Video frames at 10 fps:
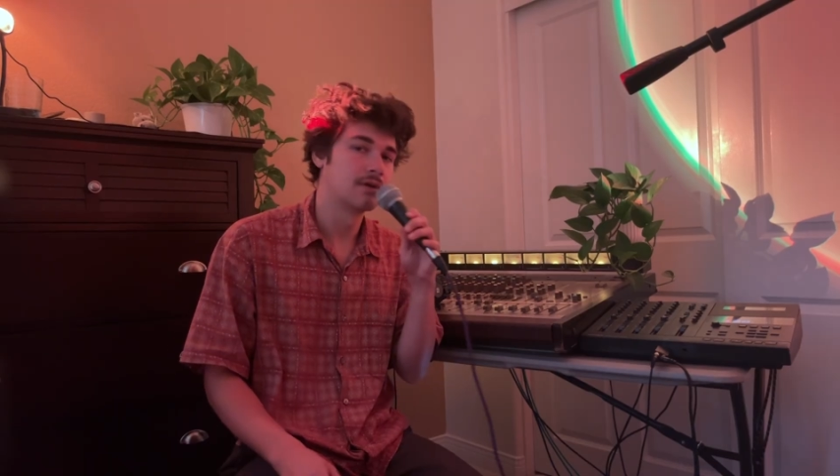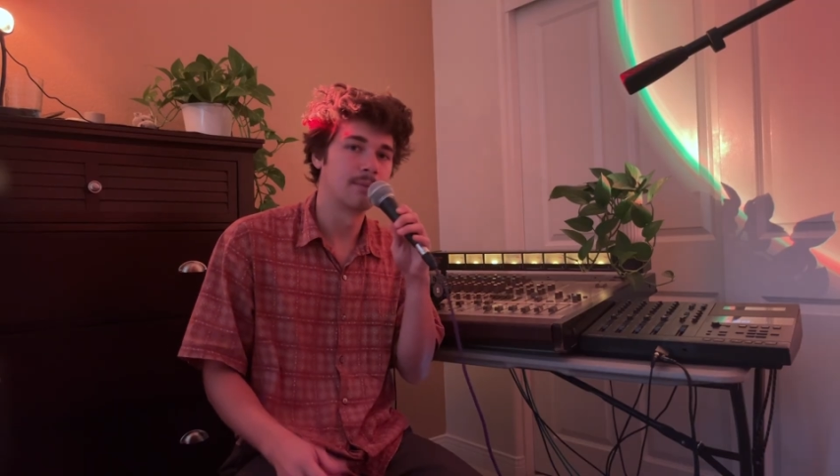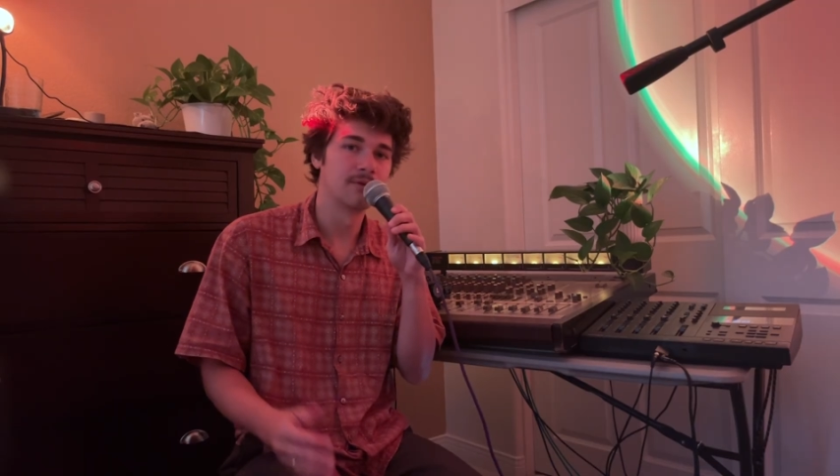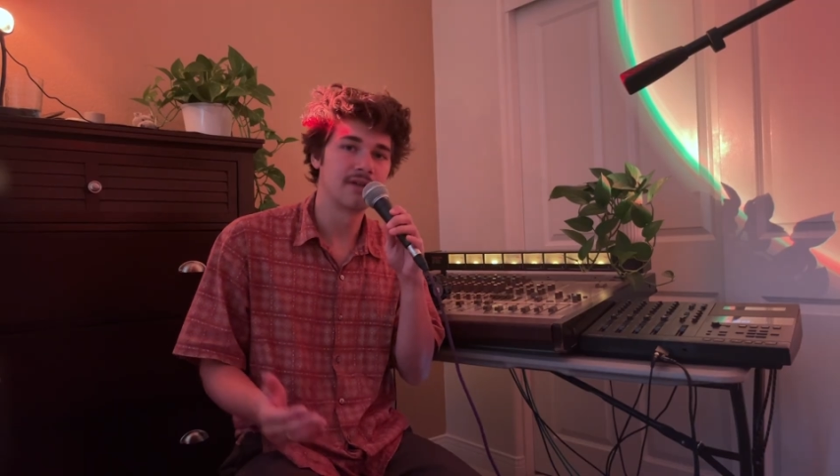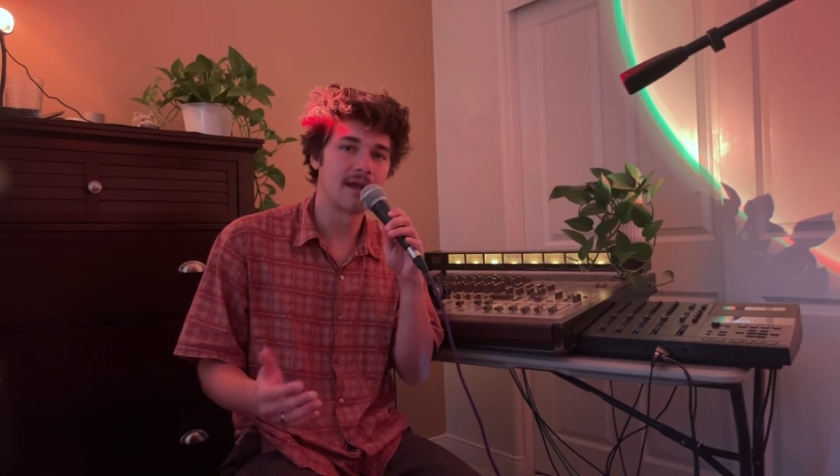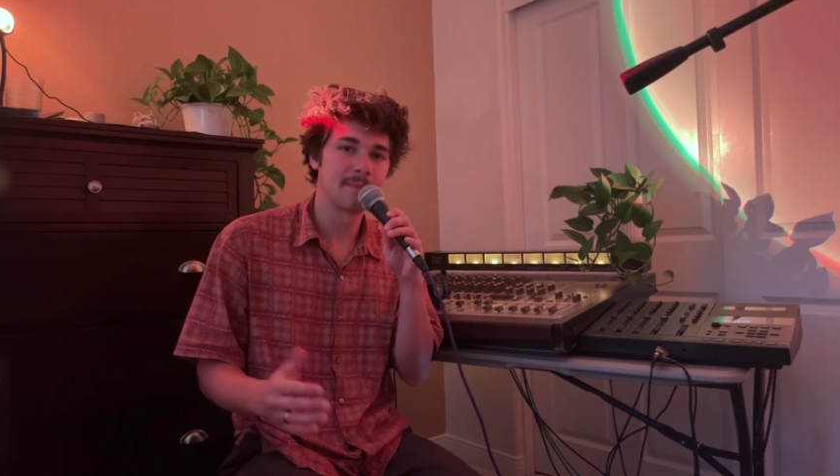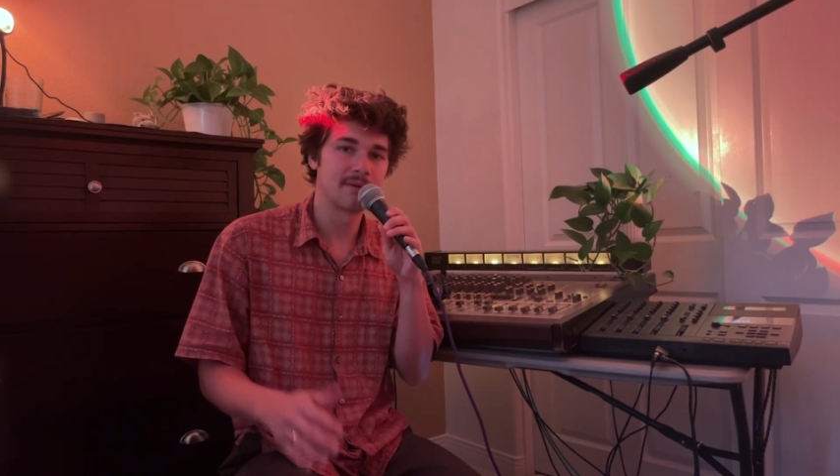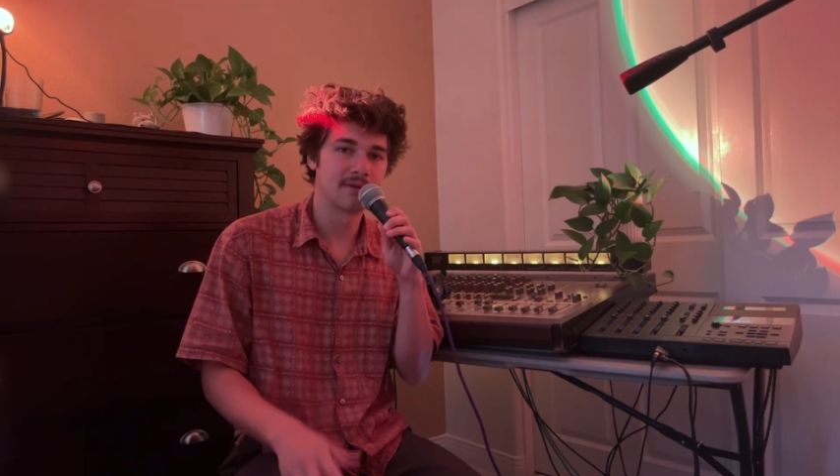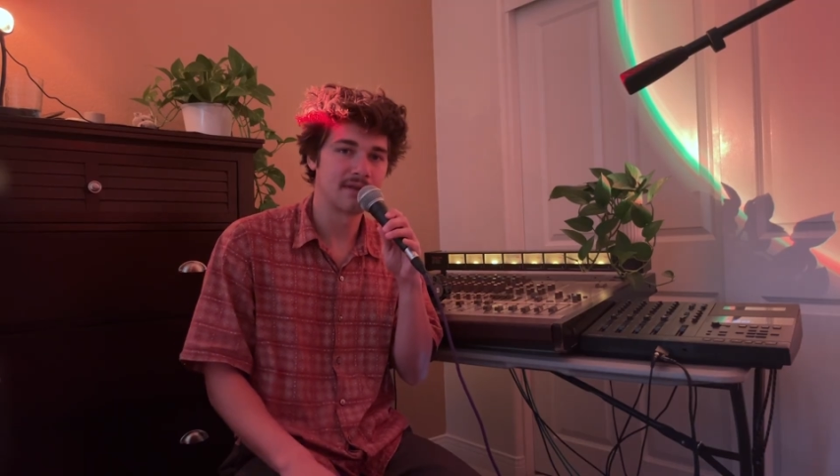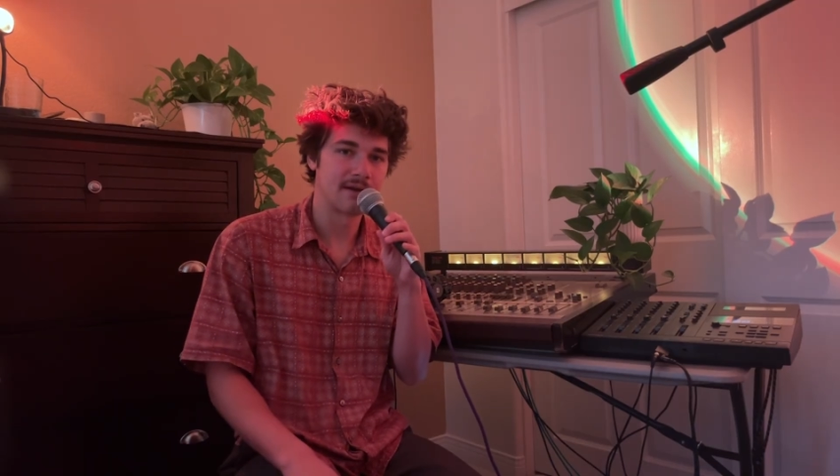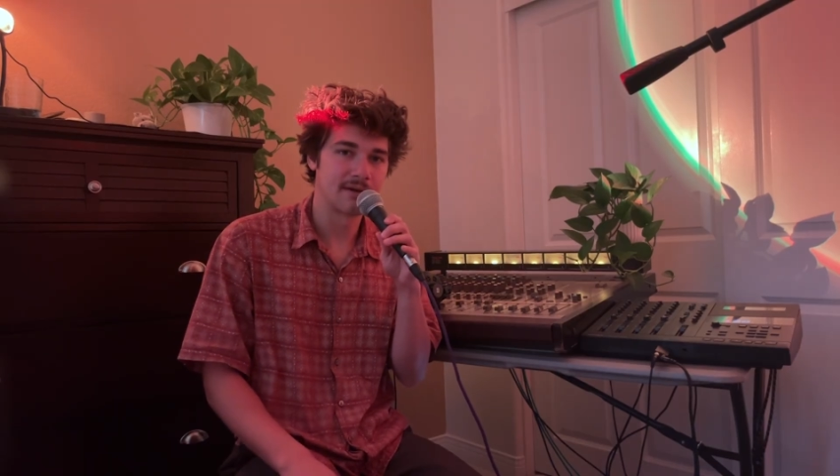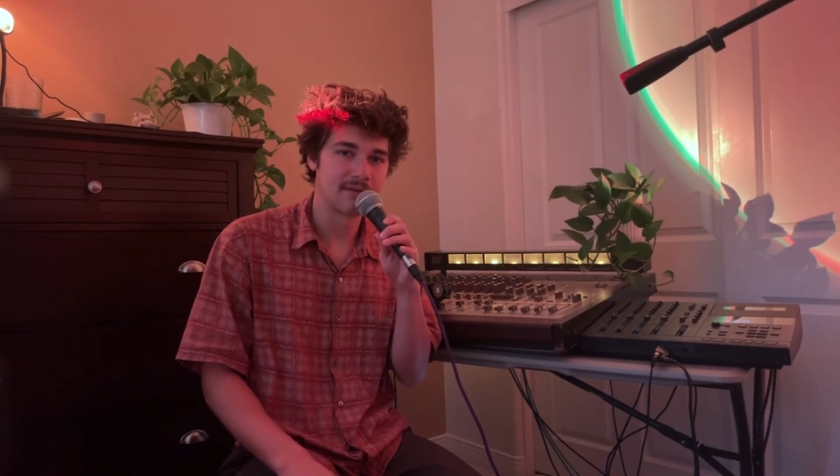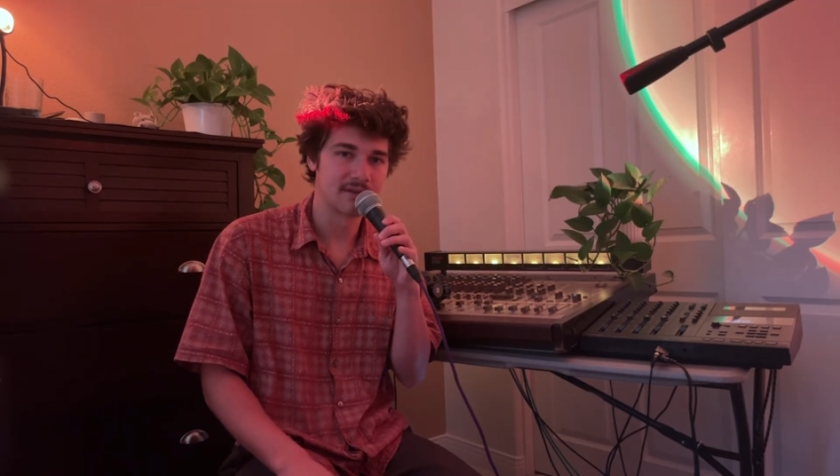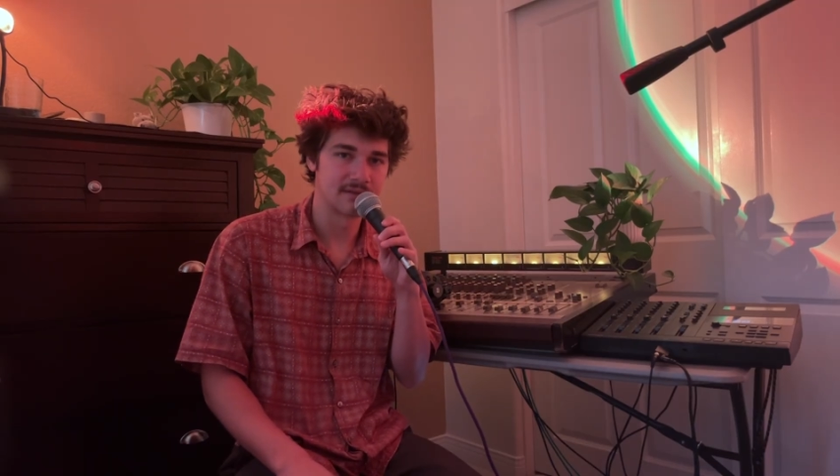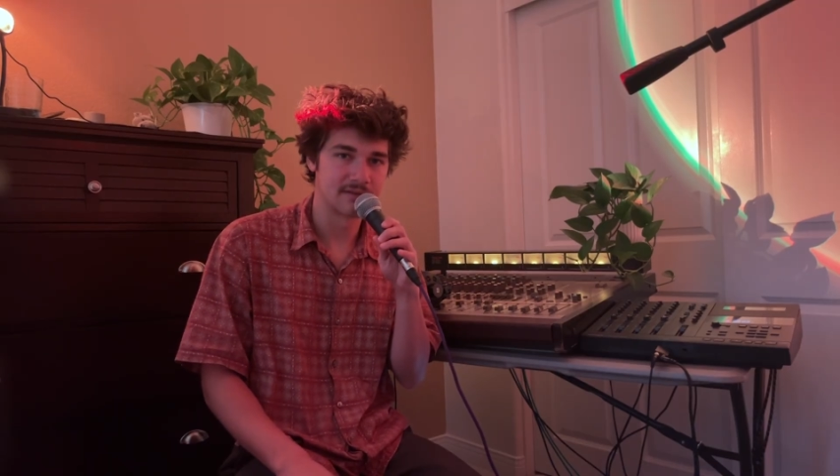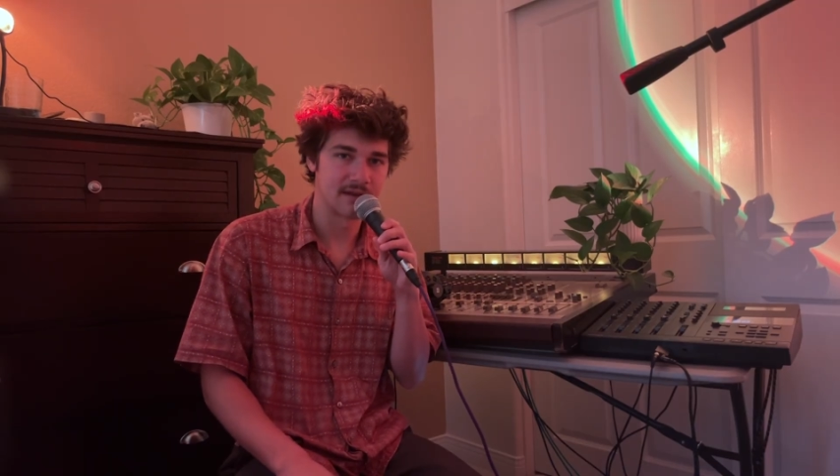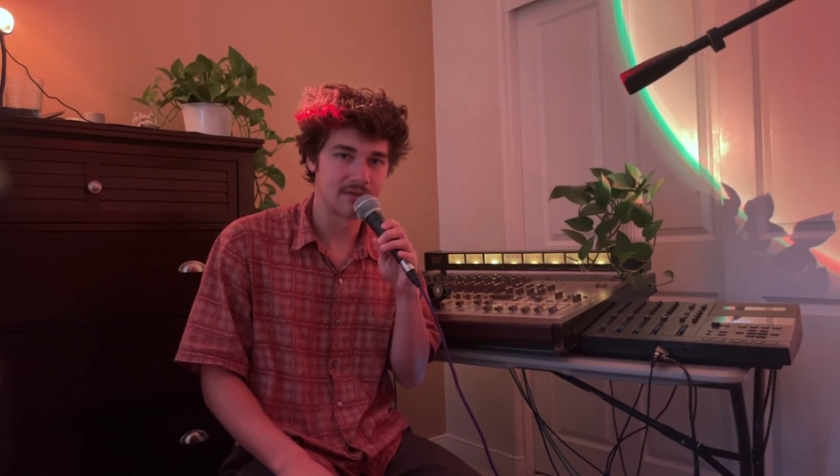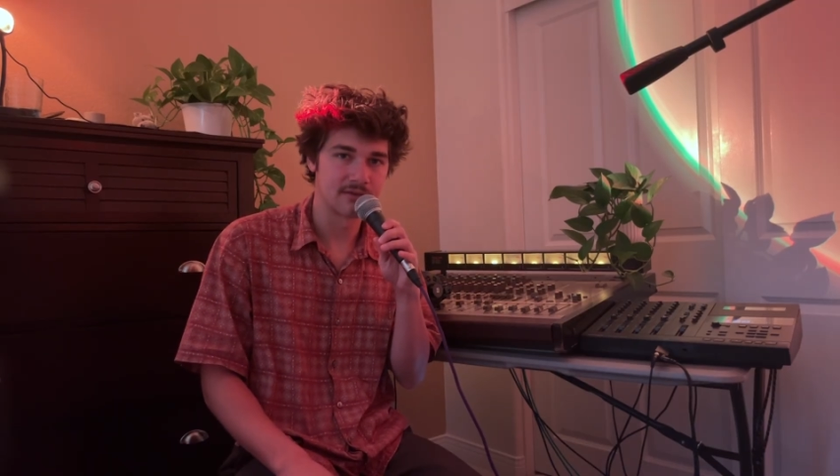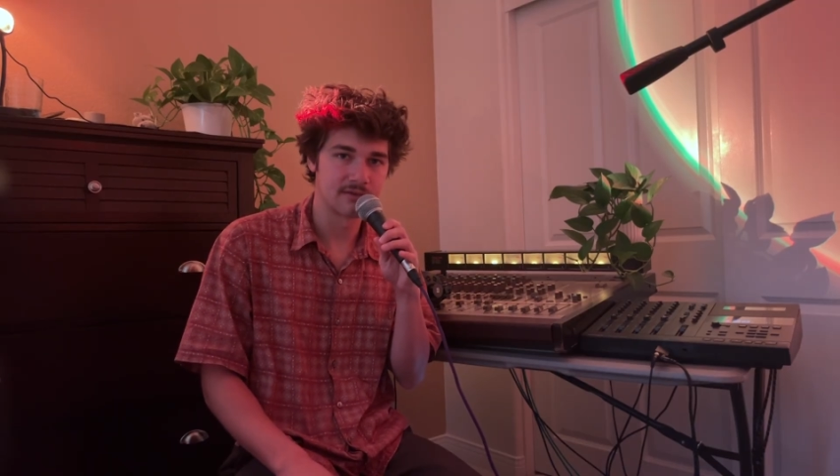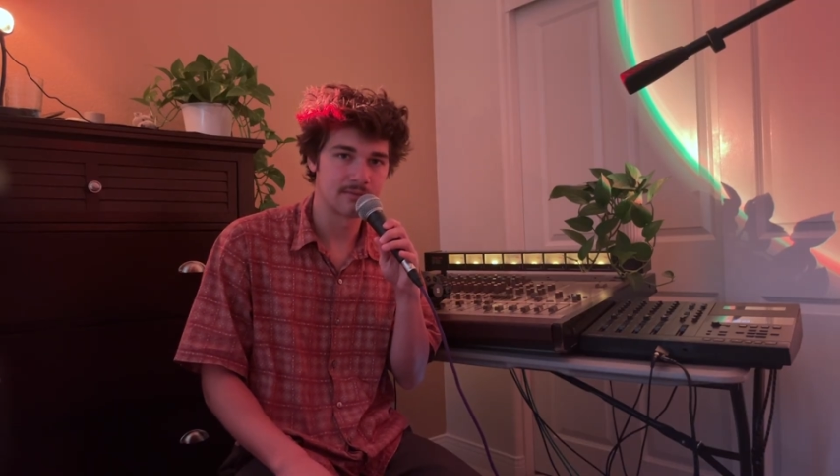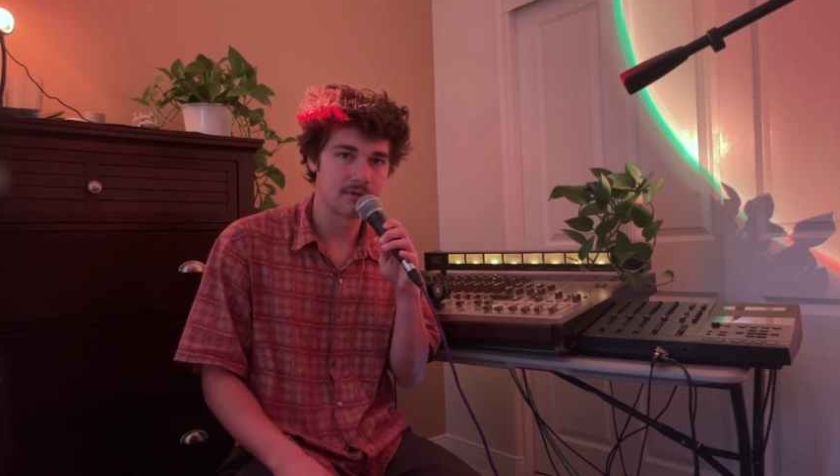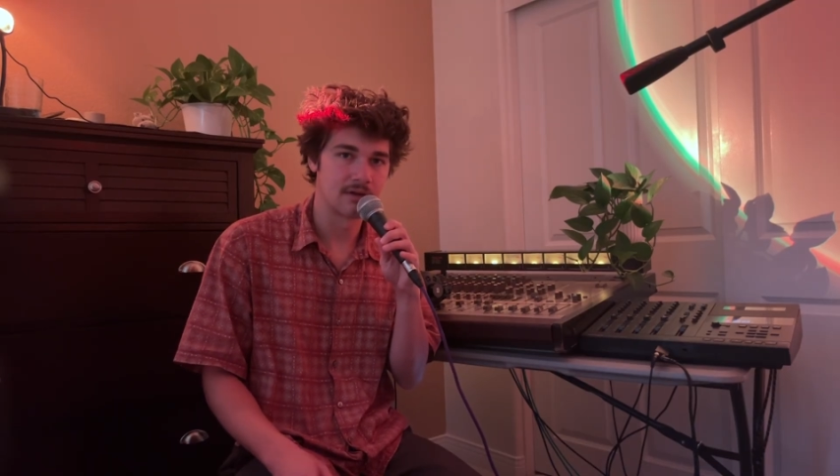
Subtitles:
I'm really happy with how everything sounds.